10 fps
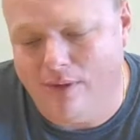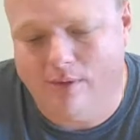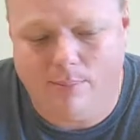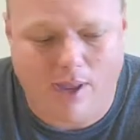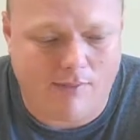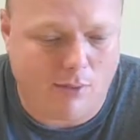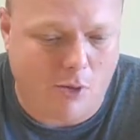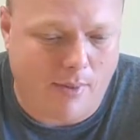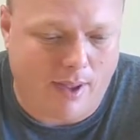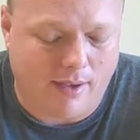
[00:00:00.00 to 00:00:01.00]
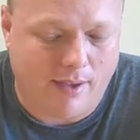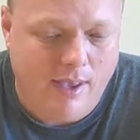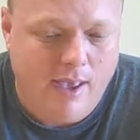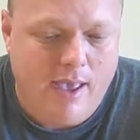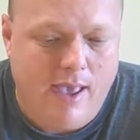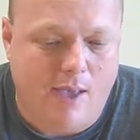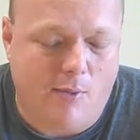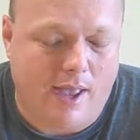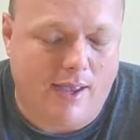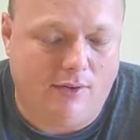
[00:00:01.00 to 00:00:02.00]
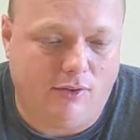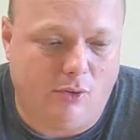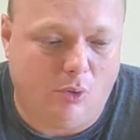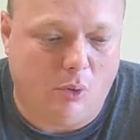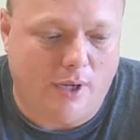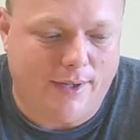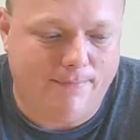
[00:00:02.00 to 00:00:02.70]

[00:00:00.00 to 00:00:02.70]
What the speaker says: we ended up having to go back, and we had to